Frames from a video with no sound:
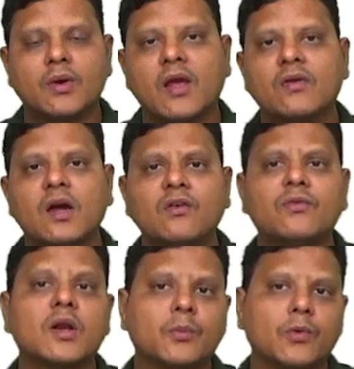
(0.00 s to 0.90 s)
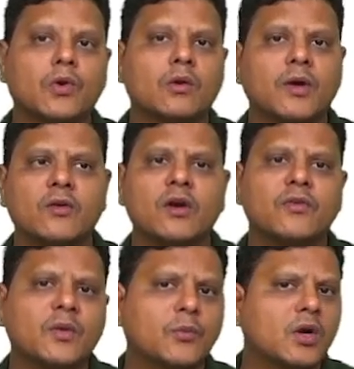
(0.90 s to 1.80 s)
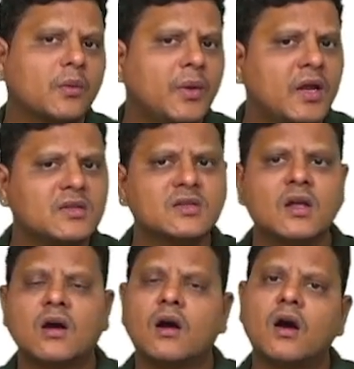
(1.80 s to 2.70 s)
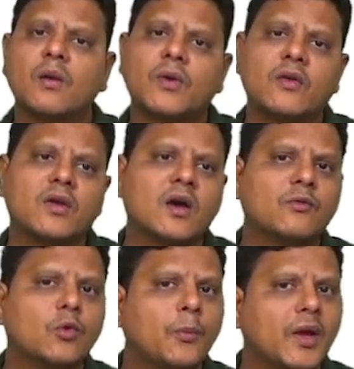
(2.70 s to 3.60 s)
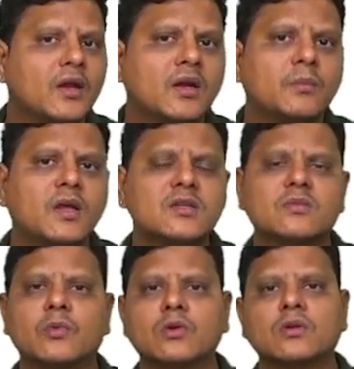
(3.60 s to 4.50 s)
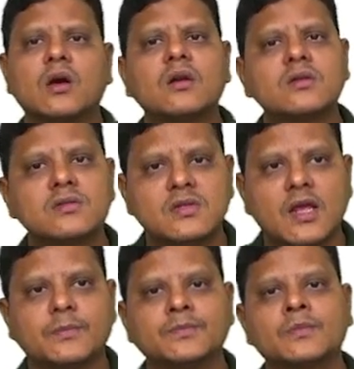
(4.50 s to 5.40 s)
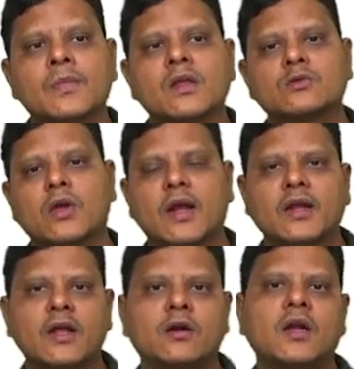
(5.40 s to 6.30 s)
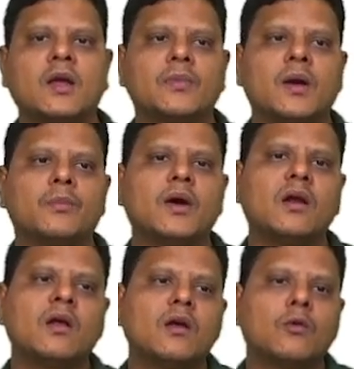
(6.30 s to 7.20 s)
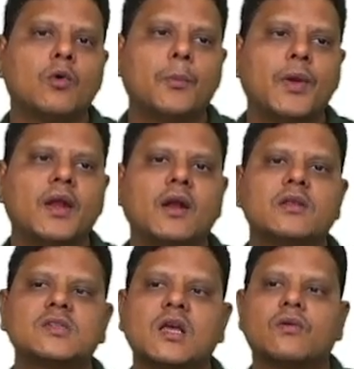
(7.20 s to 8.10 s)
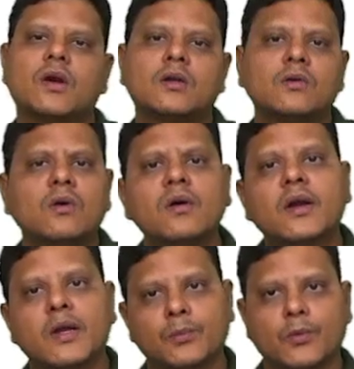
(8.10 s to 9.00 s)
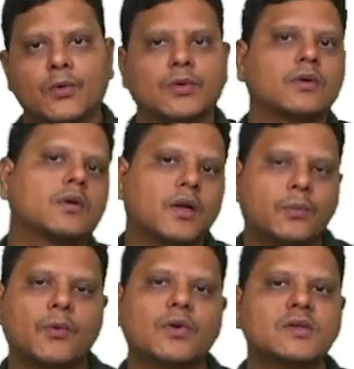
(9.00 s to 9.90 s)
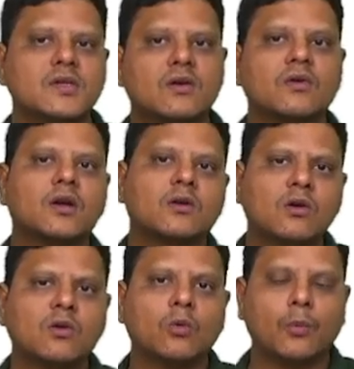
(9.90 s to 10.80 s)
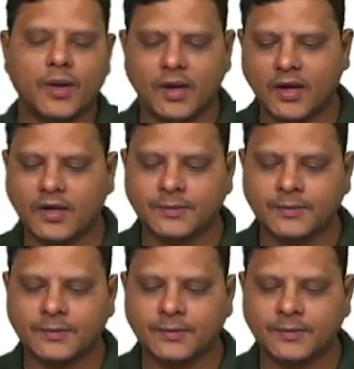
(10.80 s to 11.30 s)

way of report means, or by way of opinion means, both are same. So entire auditing paper, opinion is equal to report is equal to opinion.